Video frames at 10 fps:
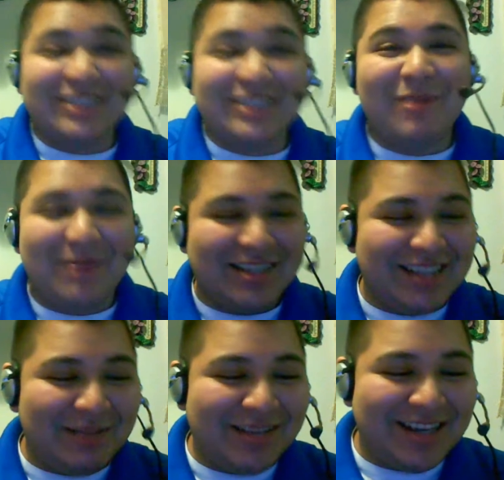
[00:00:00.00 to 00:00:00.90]
No, I'm just
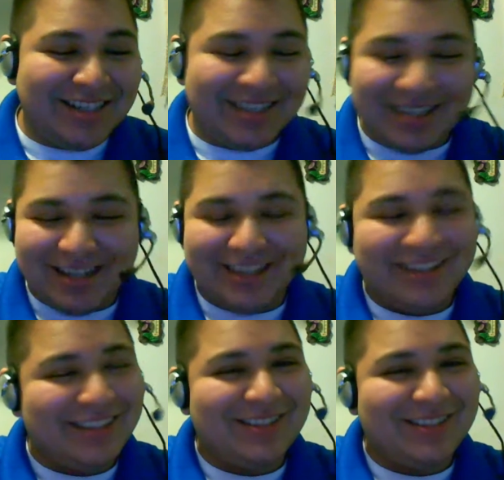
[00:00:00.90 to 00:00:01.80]
fucking with you.
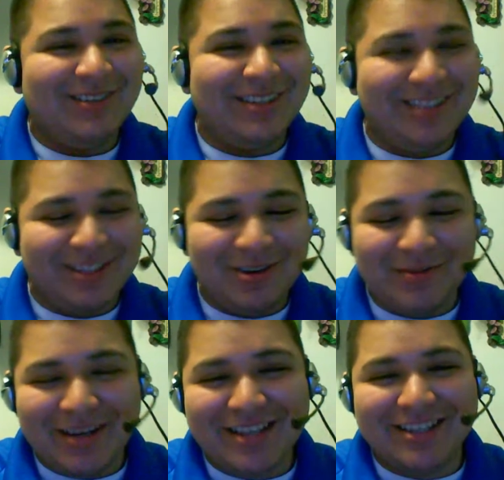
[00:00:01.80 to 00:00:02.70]
Watch. This is what
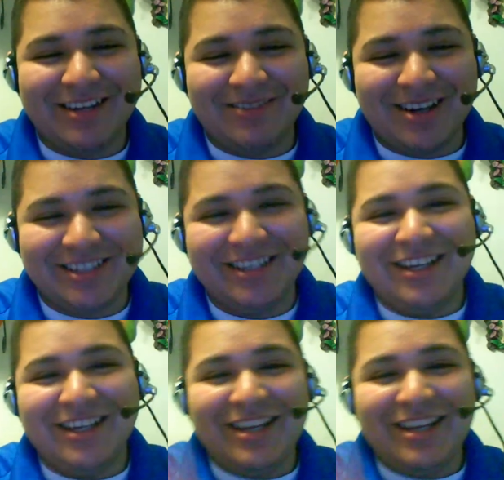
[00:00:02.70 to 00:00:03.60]
my stepdad just
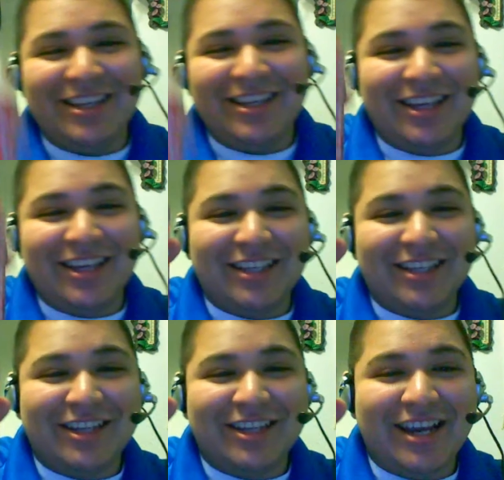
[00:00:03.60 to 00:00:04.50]
like totally
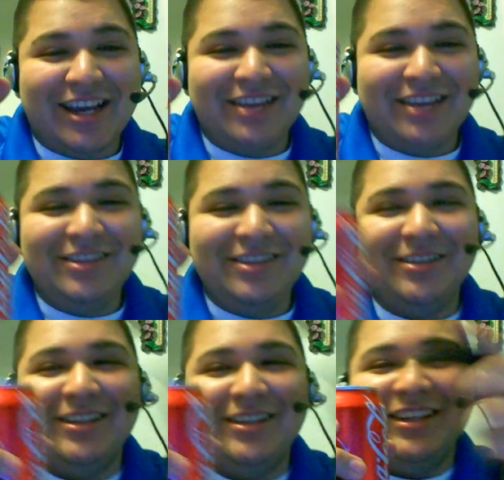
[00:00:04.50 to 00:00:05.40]
showed me yesterday.
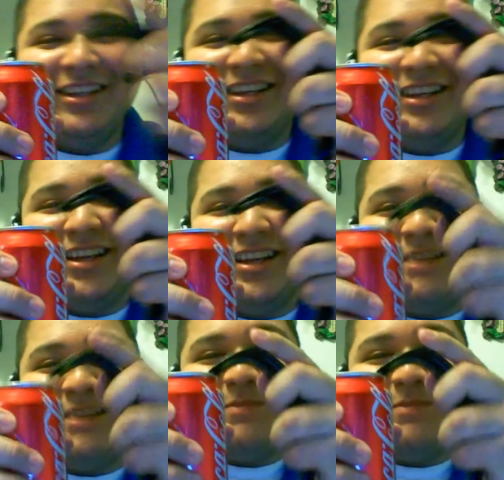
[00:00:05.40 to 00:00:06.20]
Watch. You get your